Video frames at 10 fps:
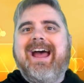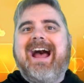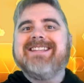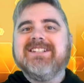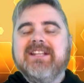
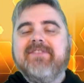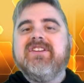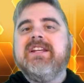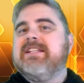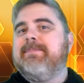has
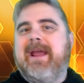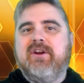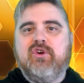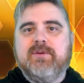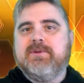lifted its ban
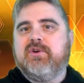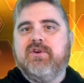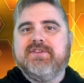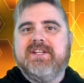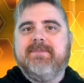on
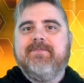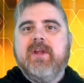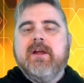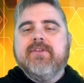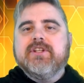cryptocurrency.
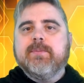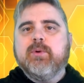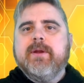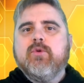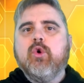The
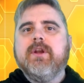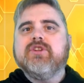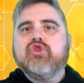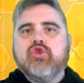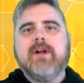Supreme Court
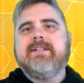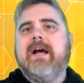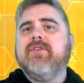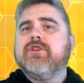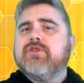has struck
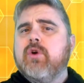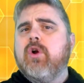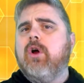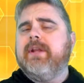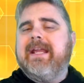down the so
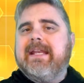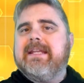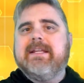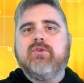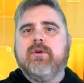called
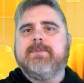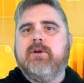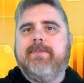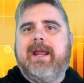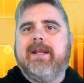Indian
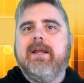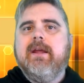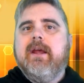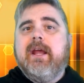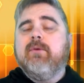crypto ban.
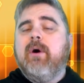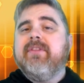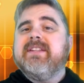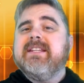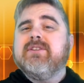And while
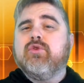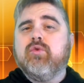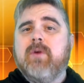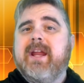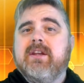this is
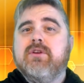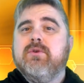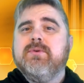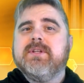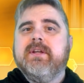great
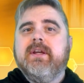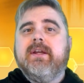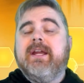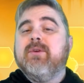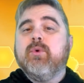news,
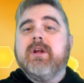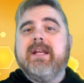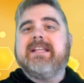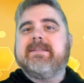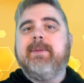and we're going
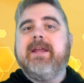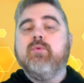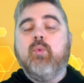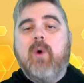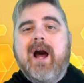to
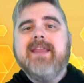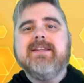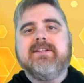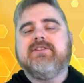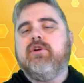explain why
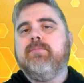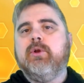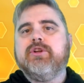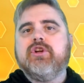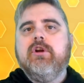this is so
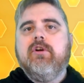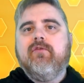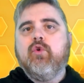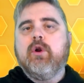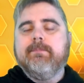bullish
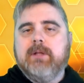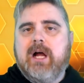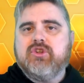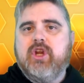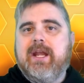for
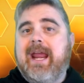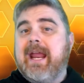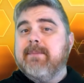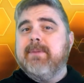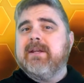blockchain
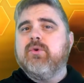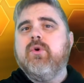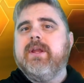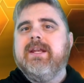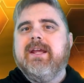and
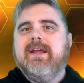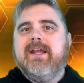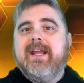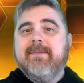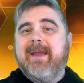Bitcoin,
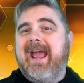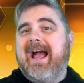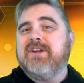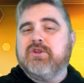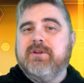it may
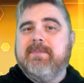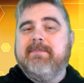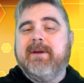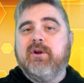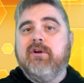actually be
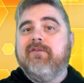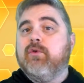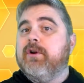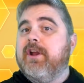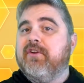bigger
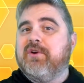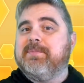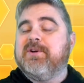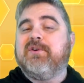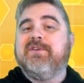for another
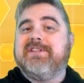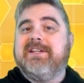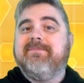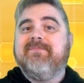cryptocurrency.